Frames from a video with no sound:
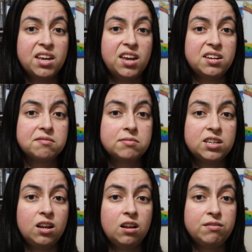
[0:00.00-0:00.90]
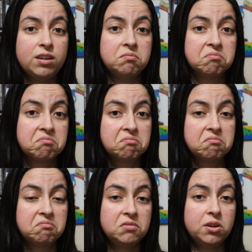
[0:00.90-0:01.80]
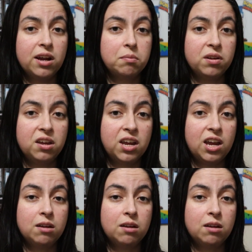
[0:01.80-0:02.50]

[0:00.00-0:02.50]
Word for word: hey, say la vie. You gotta play a